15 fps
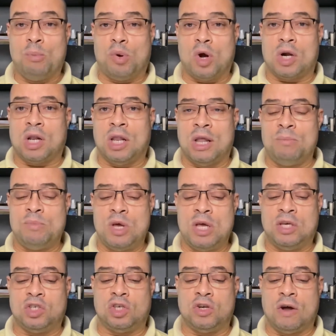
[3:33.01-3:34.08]

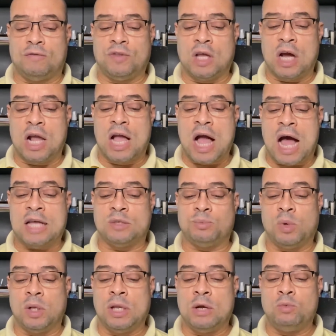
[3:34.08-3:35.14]
proclamation of the
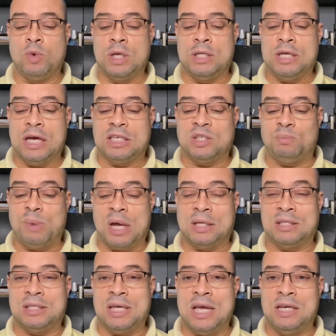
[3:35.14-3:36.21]
gospel and with the
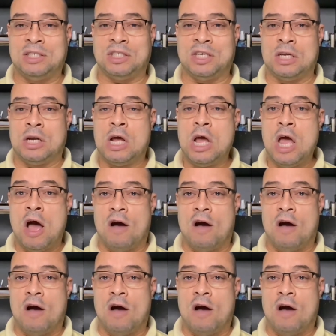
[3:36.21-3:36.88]
expectation